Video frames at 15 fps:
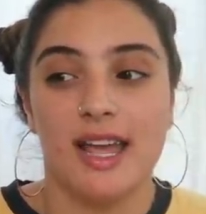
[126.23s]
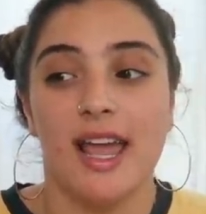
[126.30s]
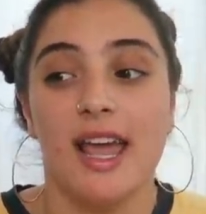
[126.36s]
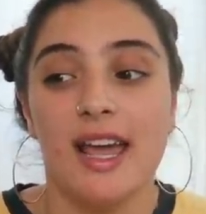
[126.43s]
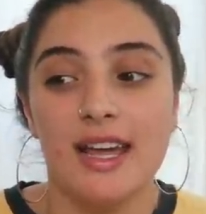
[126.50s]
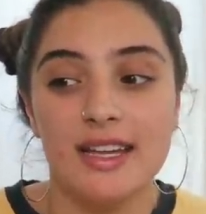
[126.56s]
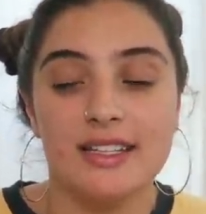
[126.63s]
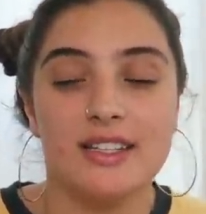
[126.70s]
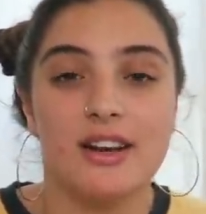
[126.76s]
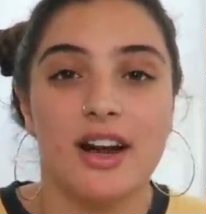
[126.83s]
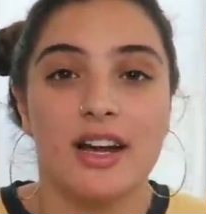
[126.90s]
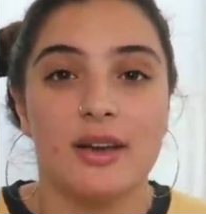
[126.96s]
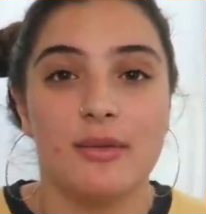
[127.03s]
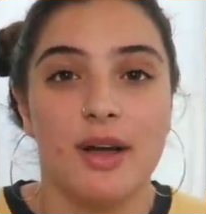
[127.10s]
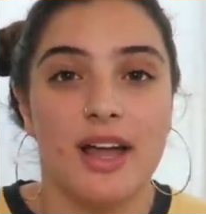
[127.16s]
hey, is there
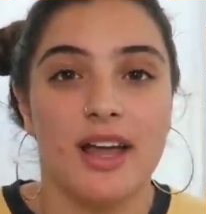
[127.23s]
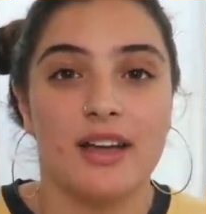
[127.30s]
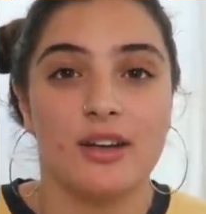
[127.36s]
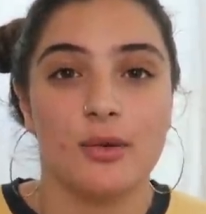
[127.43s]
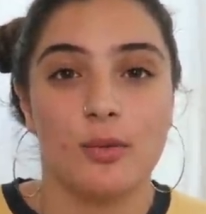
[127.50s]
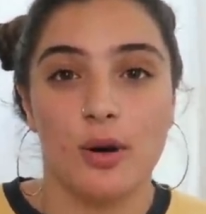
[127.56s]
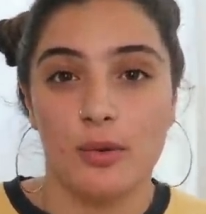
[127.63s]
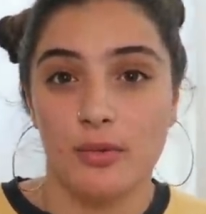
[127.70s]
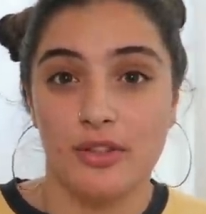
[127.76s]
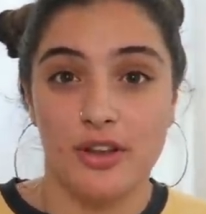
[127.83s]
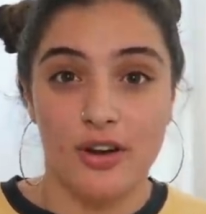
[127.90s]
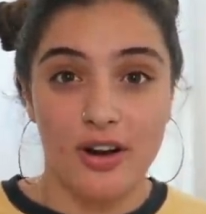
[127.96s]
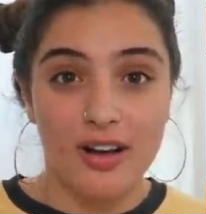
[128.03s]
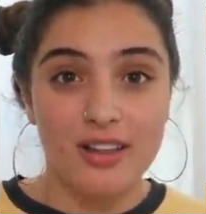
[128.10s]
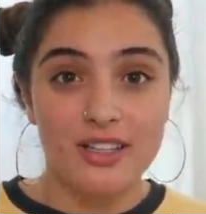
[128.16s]
any way I could work with
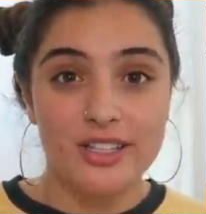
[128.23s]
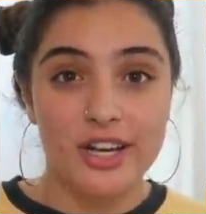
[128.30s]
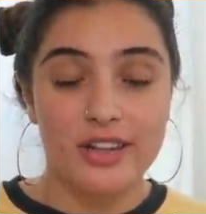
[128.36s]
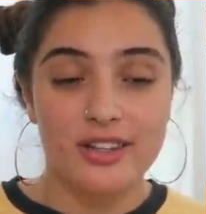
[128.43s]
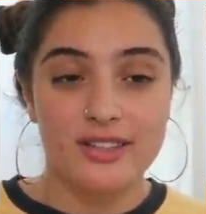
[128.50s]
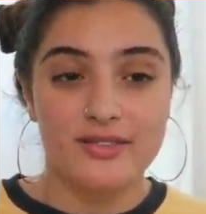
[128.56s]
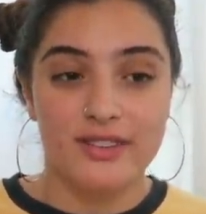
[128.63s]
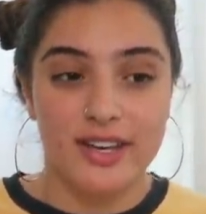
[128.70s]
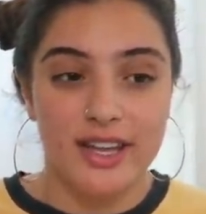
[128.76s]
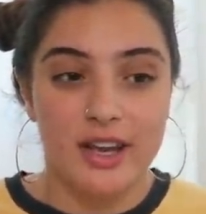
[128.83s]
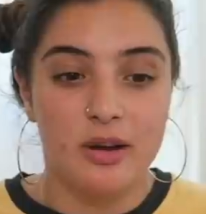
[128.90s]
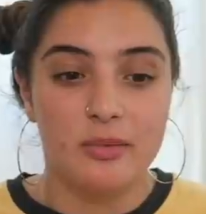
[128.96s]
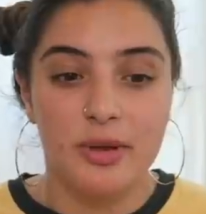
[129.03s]
Curology on this video?